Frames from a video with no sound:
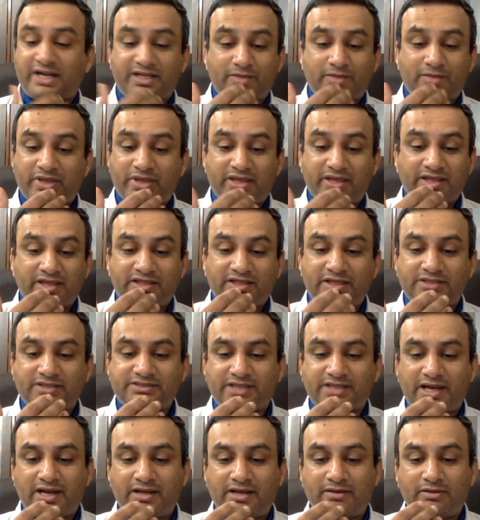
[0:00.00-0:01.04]
are making the
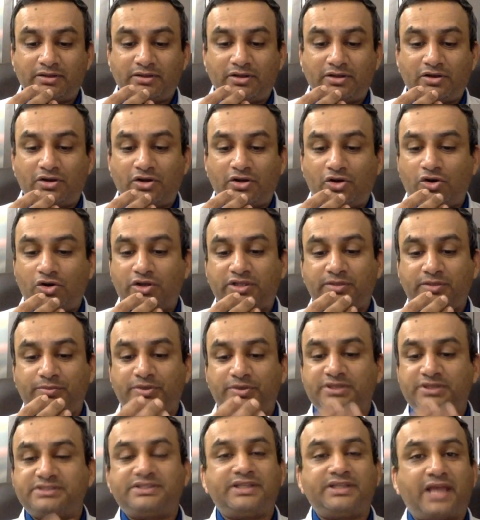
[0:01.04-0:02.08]
child or the
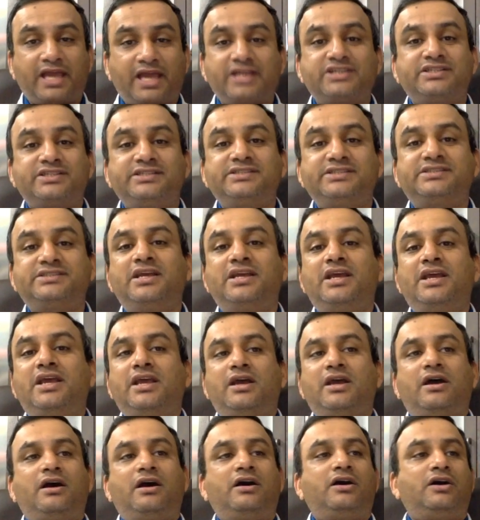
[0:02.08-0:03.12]
person anxious?
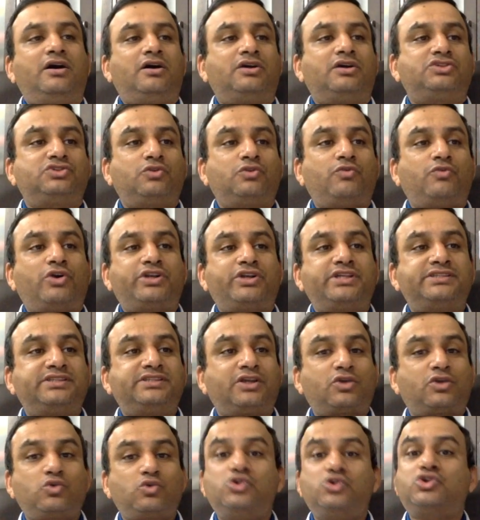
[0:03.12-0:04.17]
So, what is
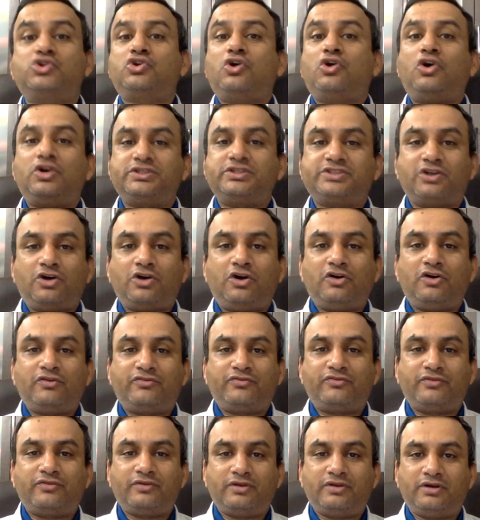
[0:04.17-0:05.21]
the root cause
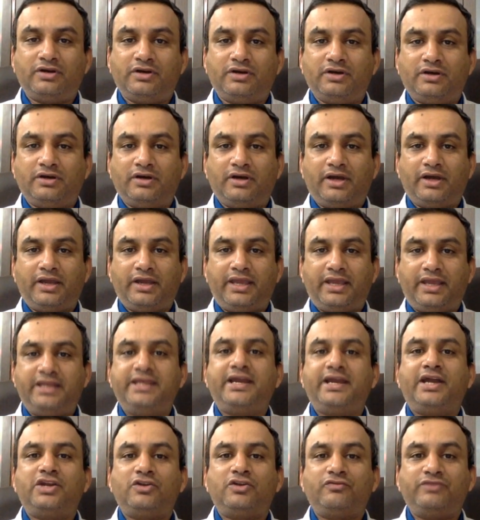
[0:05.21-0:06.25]
of any
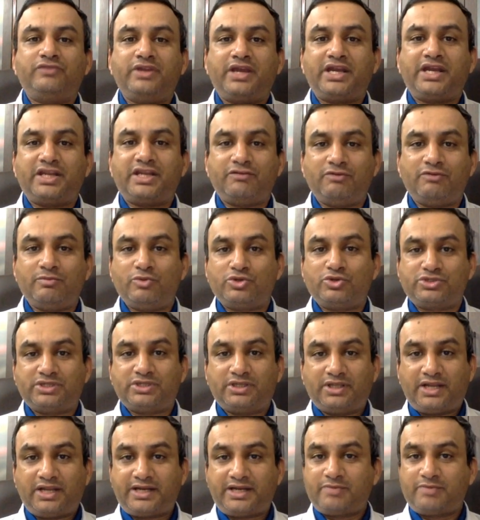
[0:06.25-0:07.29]
kind of negative
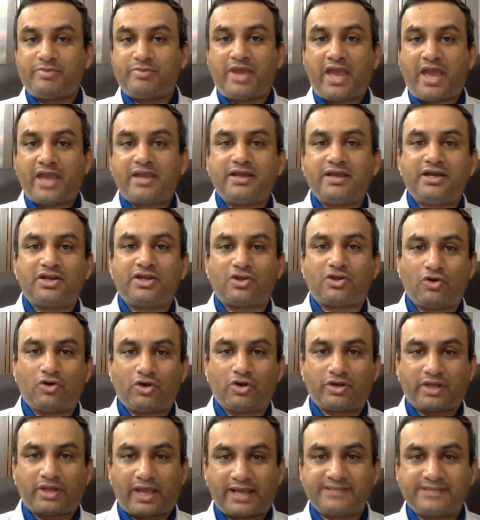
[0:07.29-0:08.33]
emotion? Let it be anger
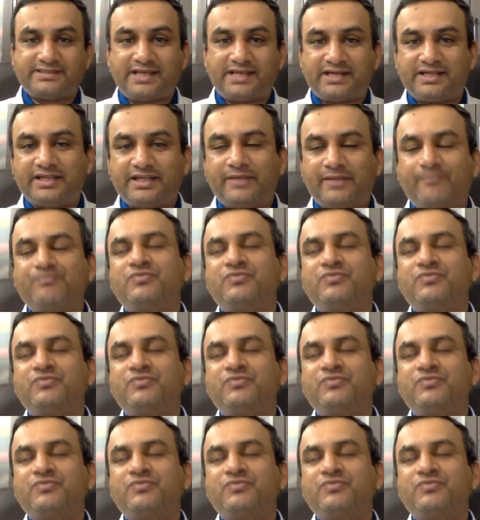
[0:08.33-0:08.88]
or anxiety.